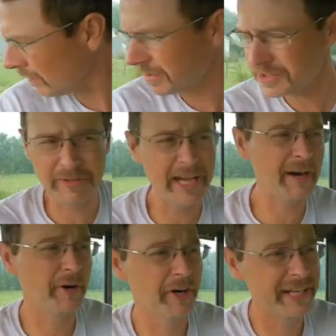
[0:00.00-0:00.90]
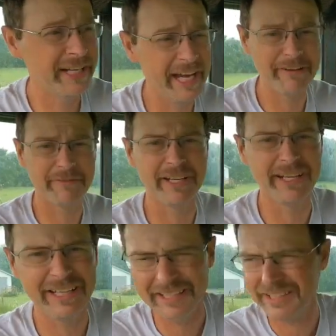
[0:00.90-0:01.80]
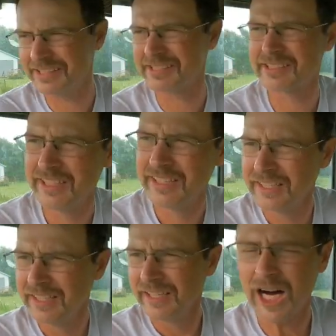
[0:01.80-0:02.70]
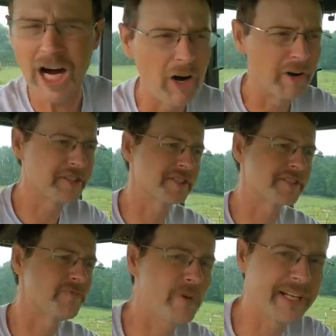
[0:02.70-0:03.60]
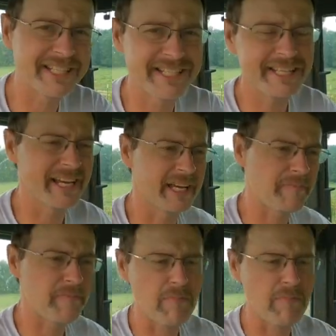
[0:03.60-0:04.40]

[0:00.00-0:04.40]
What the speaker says: So now we're hitting the hayfield. It is August the 22nd.